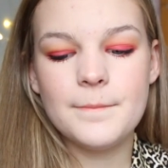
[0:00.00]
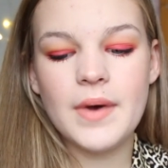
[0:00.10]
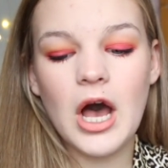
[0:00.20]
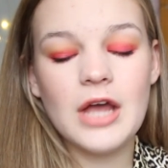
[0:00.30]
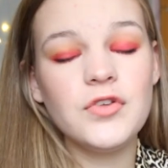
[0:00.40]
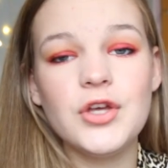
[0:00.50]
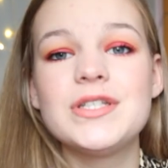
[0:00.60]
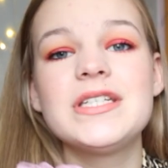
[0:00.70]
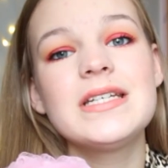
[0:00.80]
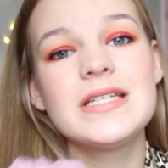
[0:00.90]
but I've
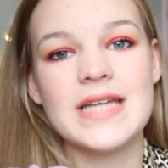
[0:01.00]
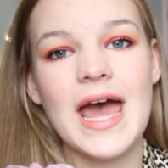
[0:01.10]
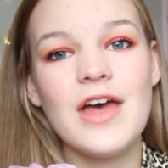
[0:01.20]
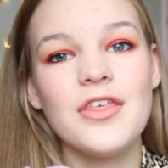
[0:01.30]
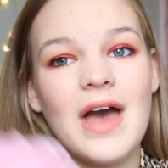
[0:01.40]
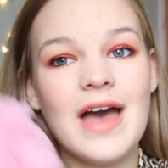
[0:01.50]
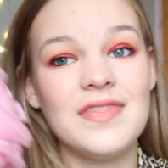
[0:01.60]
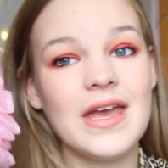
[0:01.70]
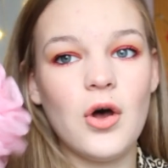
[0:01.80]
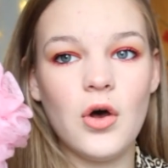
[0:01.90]
used it to death
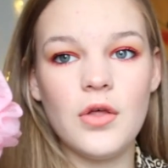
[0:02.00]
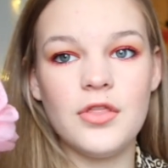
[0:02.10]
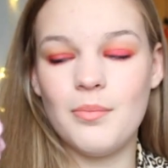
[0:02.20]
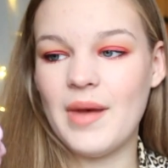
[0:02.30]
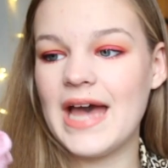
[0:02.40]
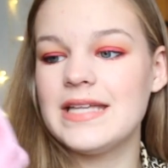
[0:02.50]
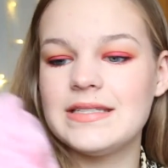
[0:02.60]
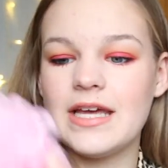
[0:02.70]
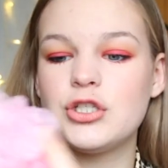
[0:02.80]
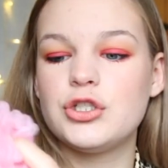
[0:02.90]
and they are the
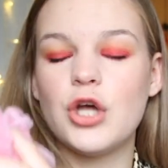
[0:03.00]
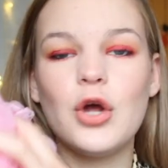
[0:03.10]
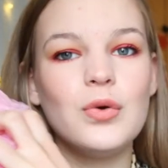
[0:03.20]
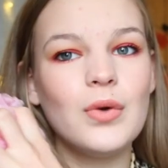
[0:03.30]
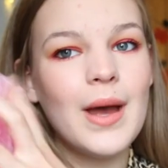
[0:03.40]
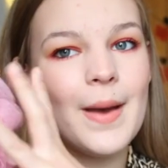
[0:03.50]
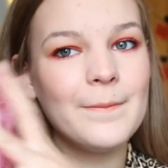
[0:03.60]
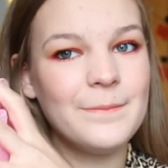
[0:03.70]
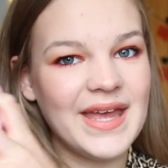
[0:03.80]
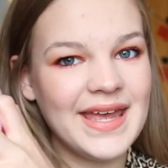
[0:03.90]
best. They're so
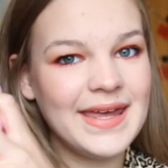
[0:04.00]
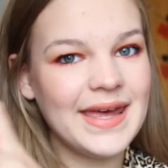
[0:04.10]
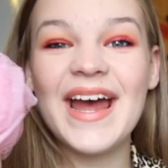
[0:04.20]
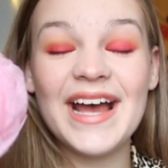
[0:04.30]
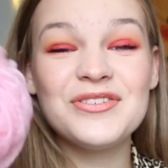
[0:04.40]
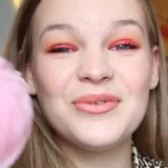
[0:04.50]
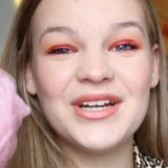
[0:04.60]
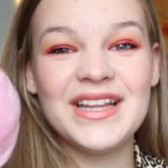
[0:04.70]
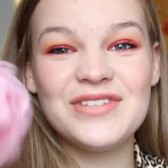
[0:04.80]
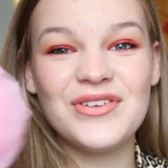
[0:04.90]
big. I asked for
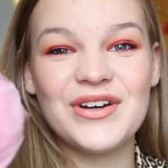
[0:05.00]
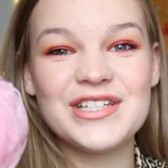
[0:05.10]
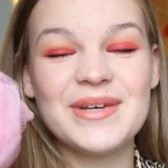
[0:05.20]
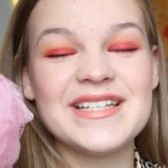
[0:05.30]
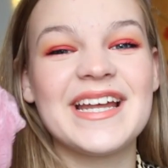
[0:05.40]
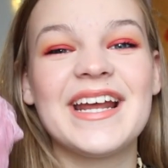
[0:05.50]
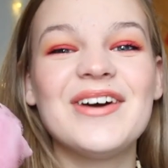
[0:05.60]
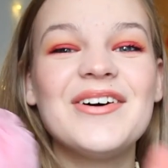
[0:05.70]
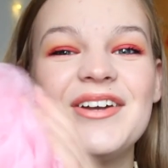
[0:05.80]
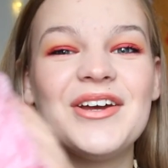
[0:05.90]
one of these for Christmas and I
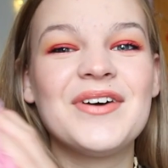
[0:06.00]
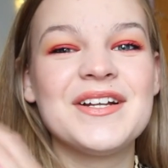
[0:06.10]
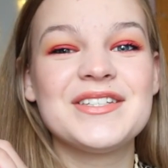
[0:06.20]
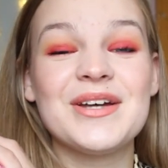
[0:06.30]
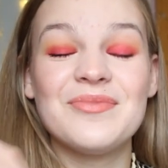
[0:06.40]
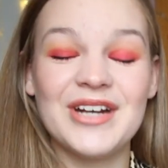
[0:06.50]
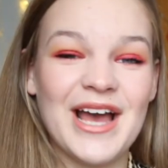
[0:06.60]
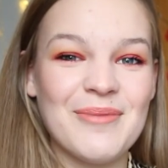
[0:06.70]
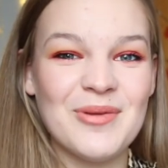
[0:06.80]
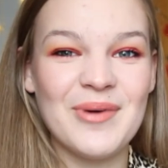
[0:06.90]
got a new one, so I'm
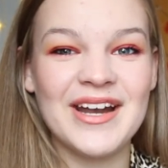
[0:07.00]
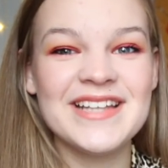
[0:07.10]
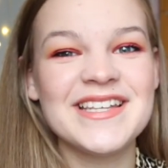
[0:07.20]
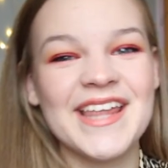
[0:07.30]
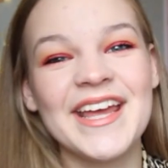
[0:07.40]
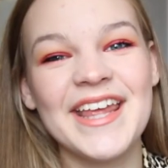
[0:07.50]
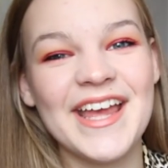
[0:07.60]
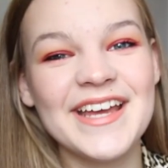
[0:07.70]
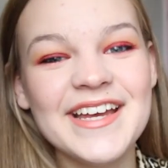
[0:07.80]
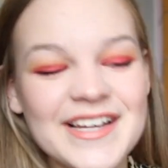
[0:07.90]
really happy about it, so thank
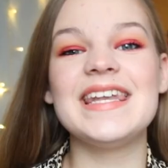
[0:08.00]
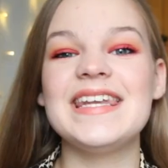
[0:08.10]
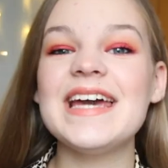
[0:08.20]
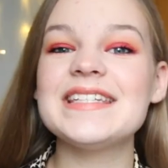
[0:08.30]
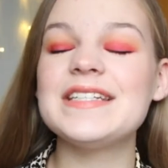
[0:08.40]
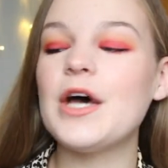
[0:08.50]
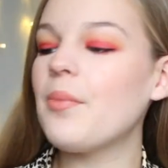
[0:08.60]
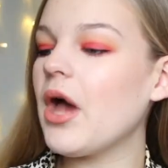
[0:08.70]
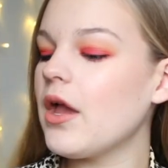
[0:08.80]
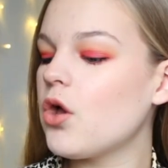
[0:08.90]
you. Next up, I